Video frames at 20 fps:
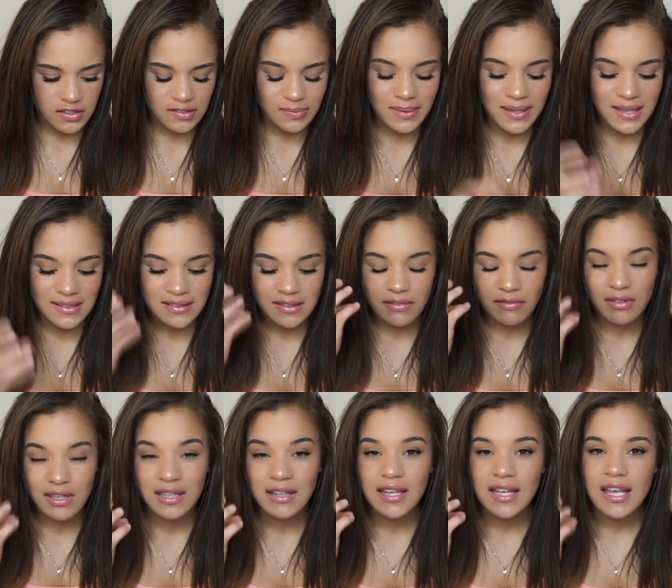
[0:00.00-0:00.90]
just because it
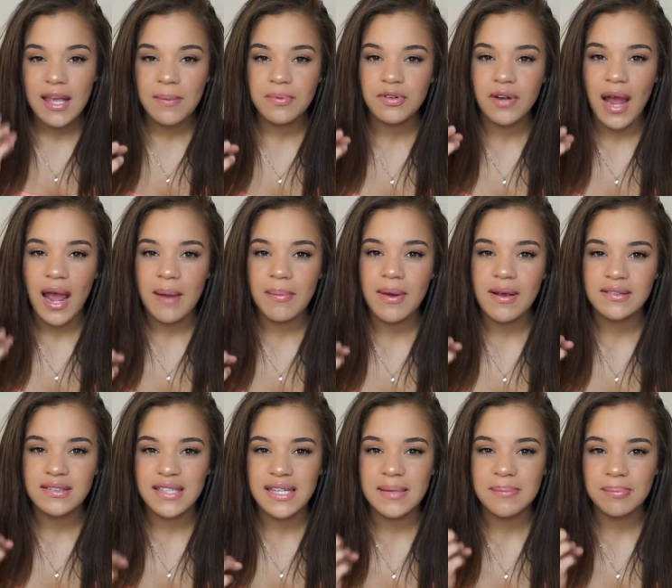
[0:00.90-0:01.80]
really keeps your
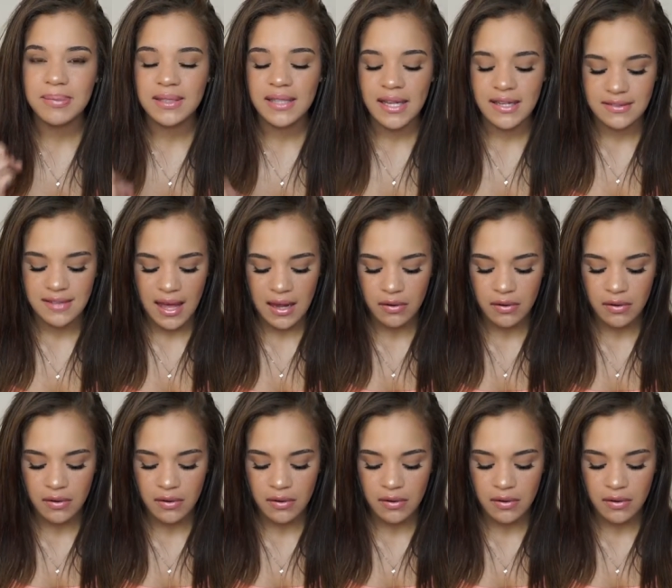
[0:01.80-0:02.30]
eyebrows in place.